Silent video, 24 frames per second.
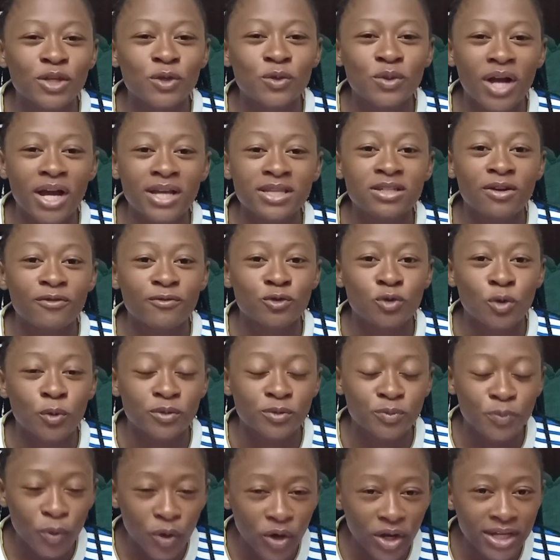You guys have
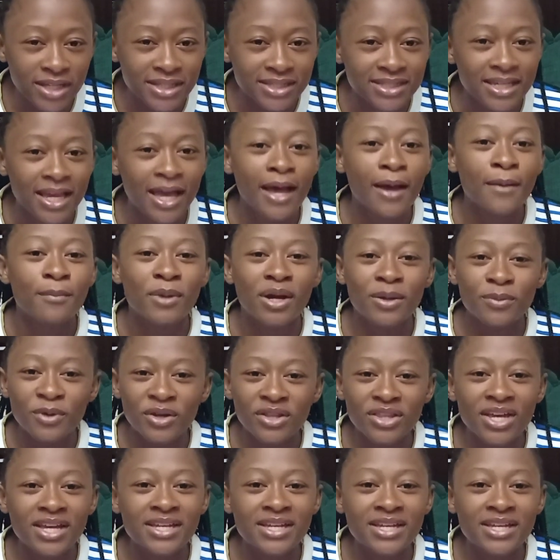dropped points. My brother